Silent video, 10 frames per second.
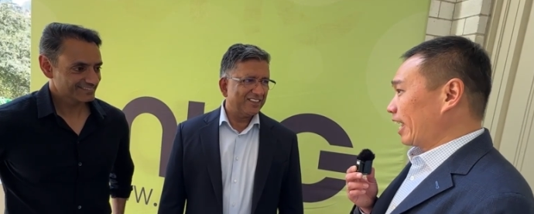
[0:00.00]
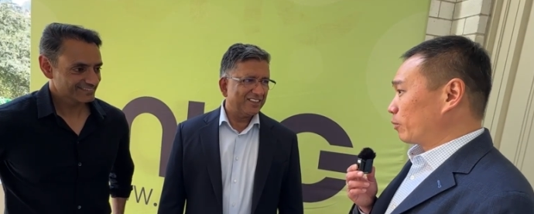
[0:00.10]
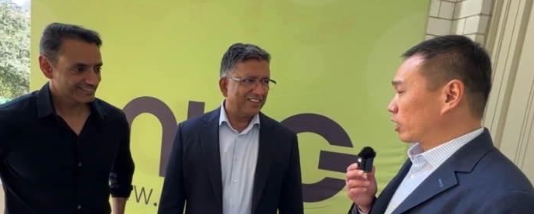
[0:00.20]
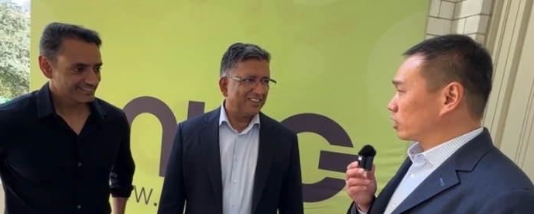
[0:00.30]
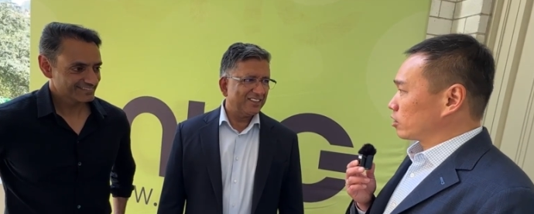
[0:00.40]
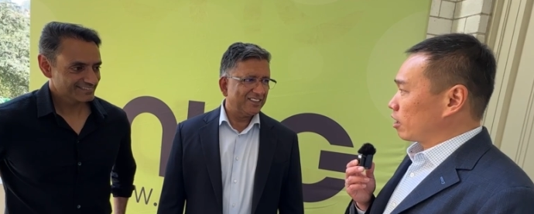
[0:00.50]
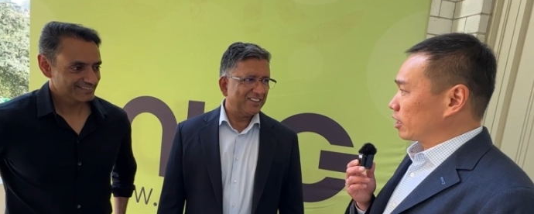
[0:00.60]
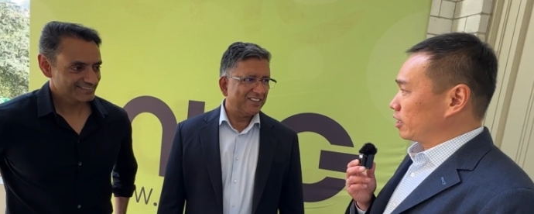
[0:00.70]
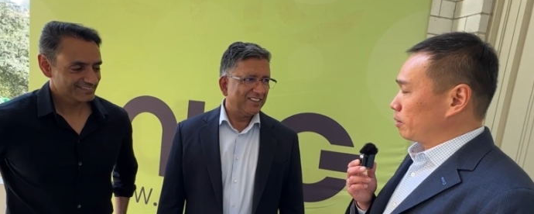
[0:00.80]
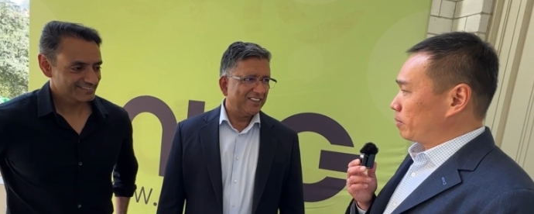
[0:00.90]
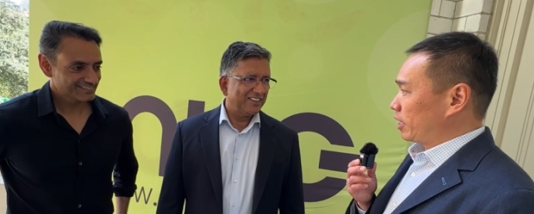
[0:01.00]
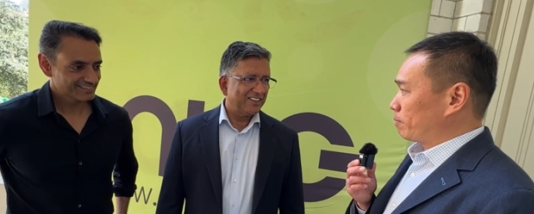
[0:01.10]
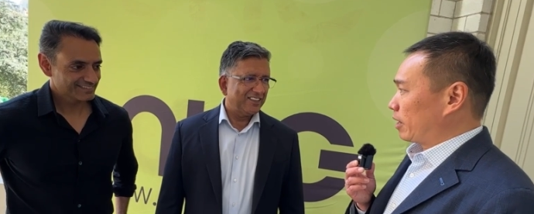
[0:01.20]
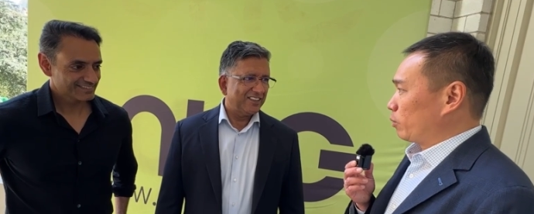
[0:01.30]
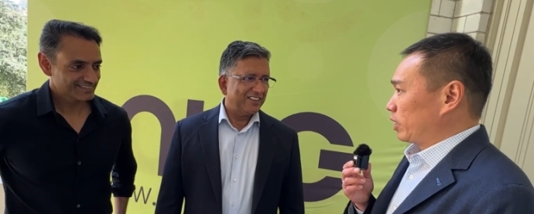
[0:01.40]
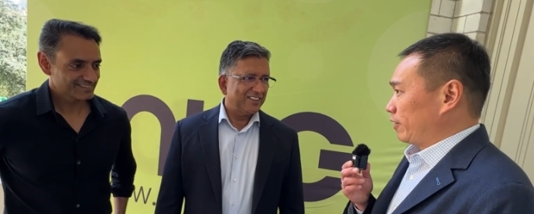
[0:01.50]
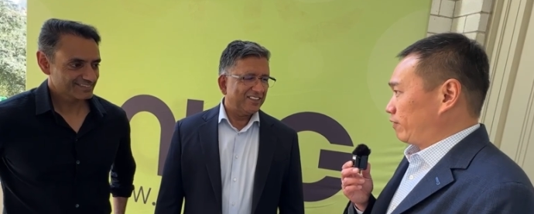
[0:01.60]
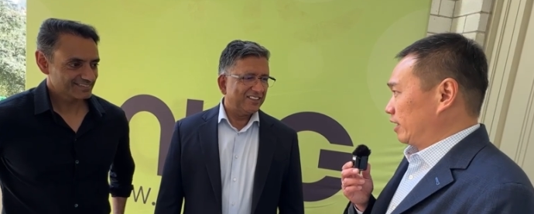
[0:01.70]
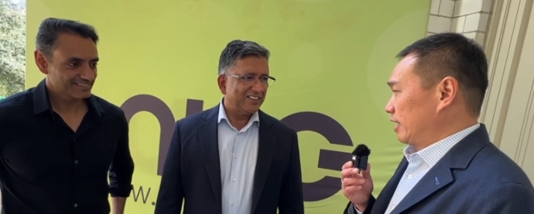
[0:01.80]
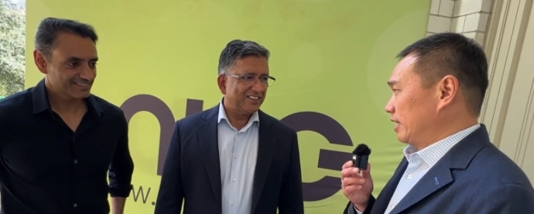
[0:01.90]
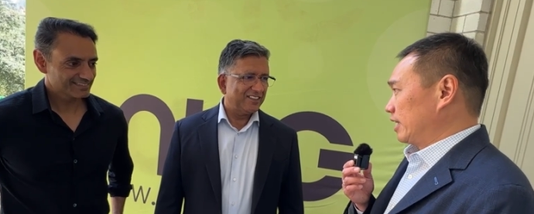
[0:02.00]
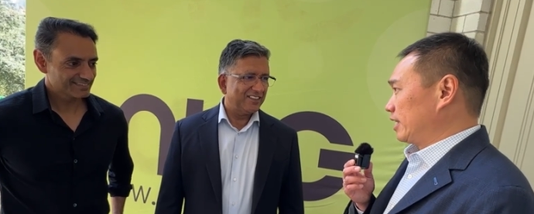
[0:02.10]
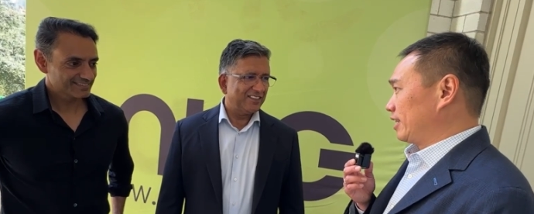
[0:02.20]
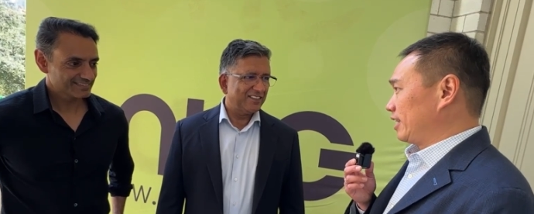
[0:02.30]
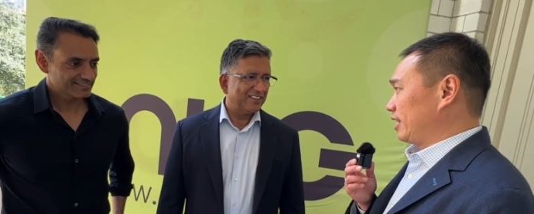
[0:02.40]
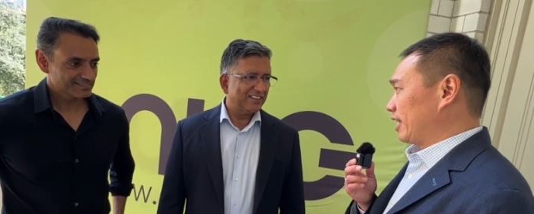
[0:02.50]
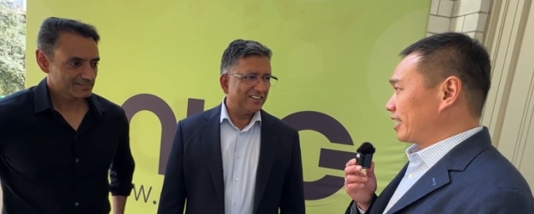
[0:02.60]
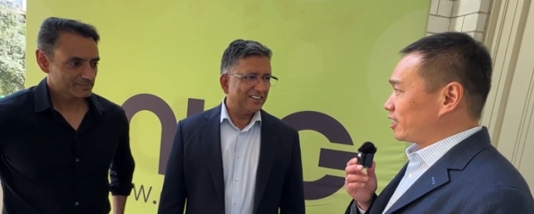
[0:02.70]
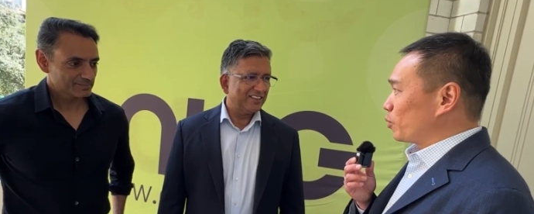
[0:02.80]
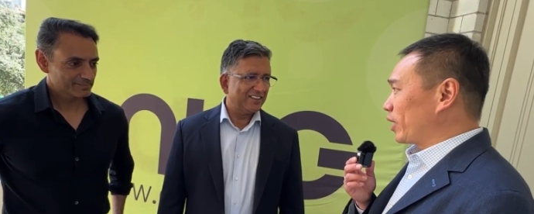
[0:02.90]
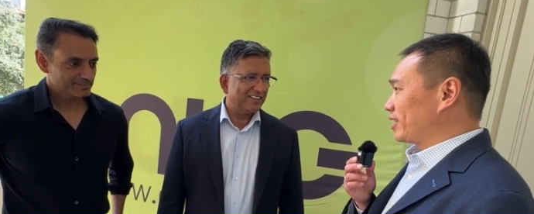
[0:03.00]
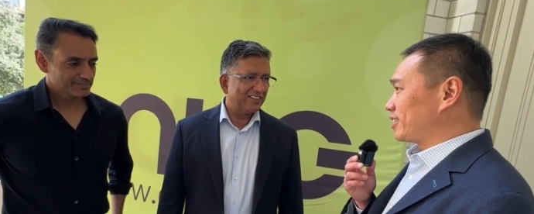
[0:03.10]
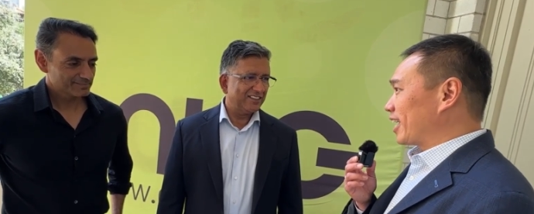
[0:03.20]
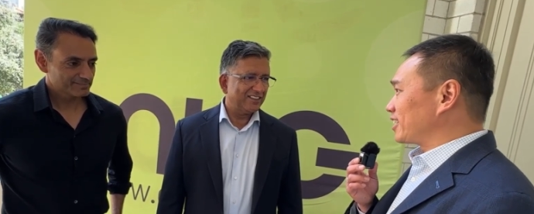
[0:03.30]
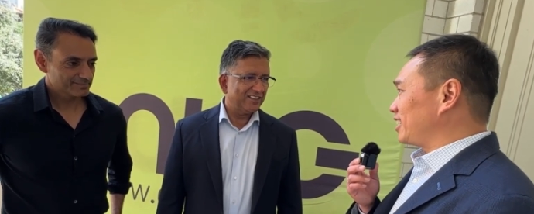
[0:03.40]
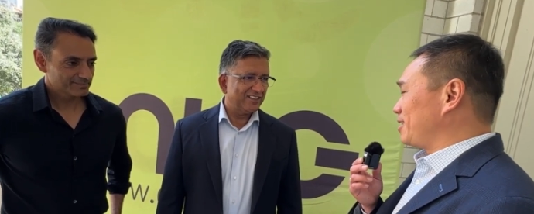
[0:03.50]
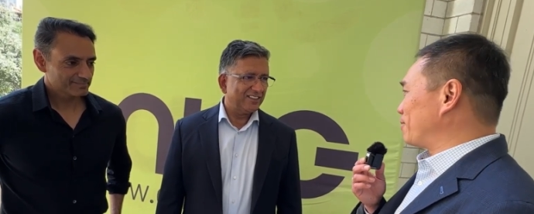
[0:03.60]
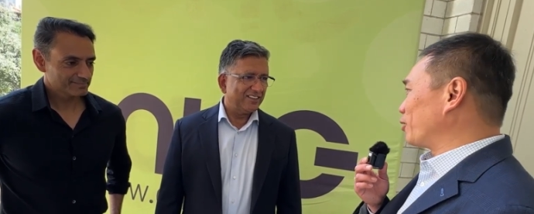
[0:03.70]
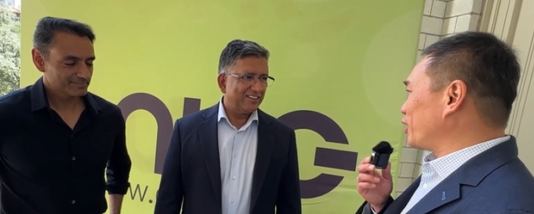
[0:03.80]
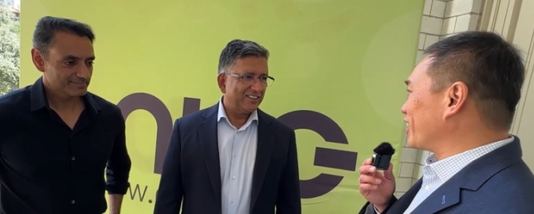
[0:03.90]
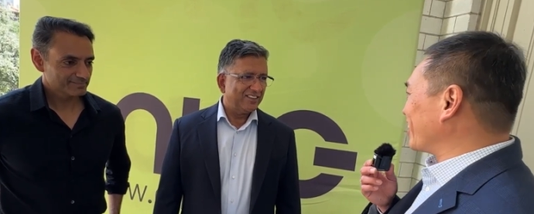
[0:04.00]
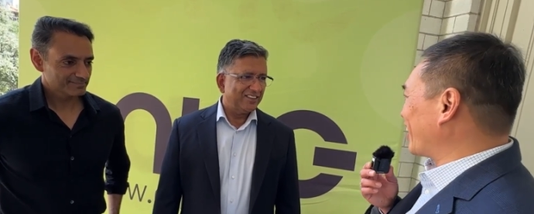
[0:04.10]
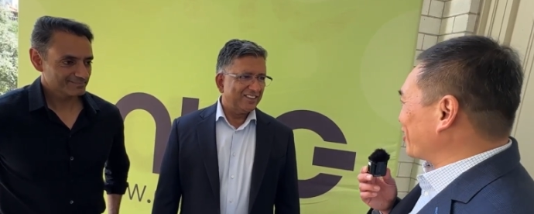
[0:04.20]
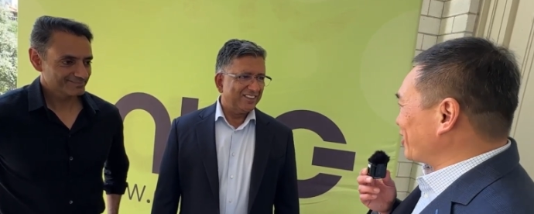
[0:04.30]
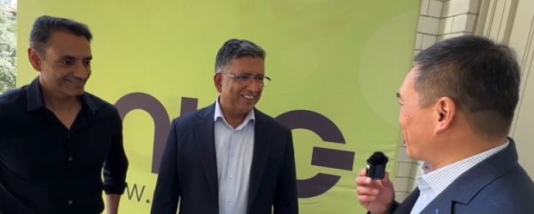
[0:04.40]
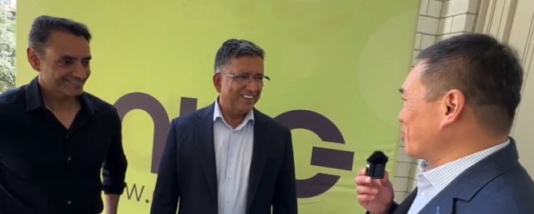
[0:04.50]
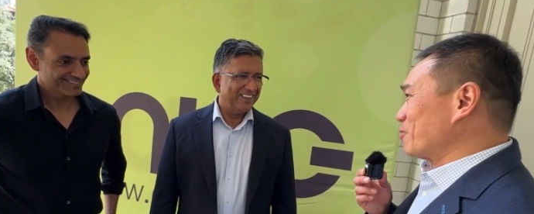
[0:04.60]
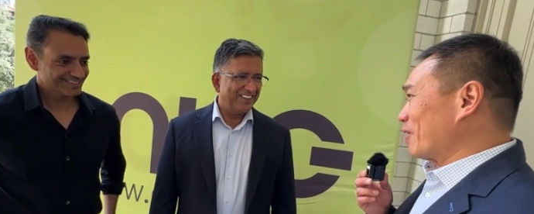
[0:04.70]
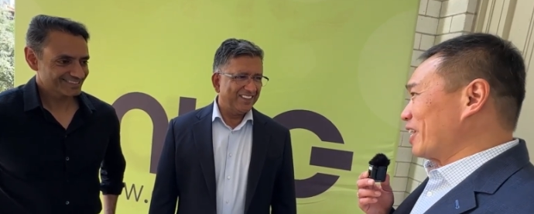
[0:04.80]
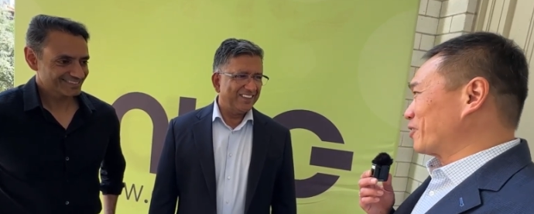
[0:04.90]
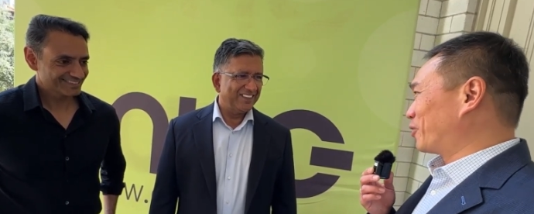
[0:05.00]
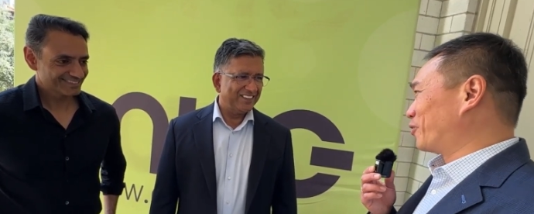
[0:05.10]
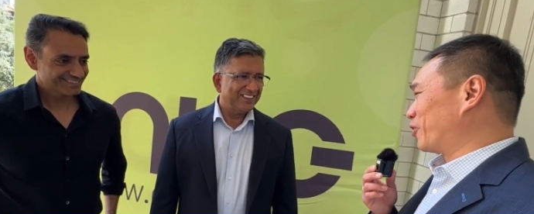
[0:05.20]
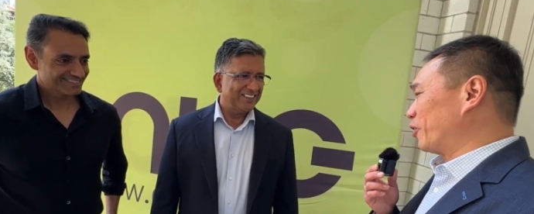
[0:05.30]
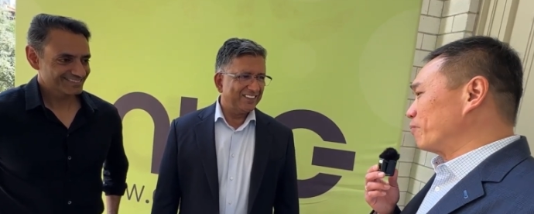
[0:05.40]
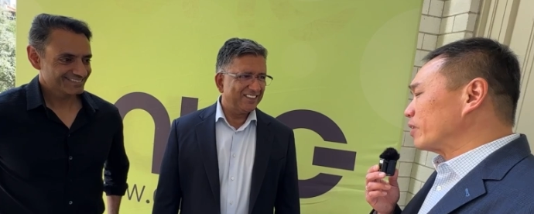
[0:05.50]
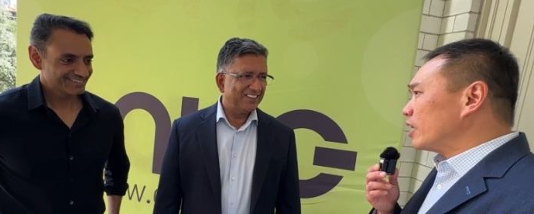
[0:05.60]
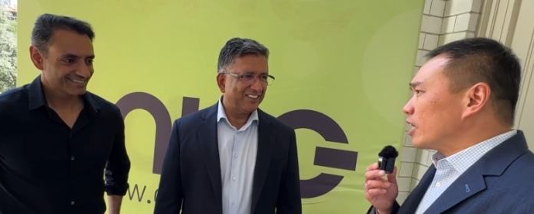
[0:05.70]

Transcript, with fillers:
Speaker 1: and we're going to talk a little bit about what they've done in the SD-WAN, SASE, multi-cloud, you know, space overall.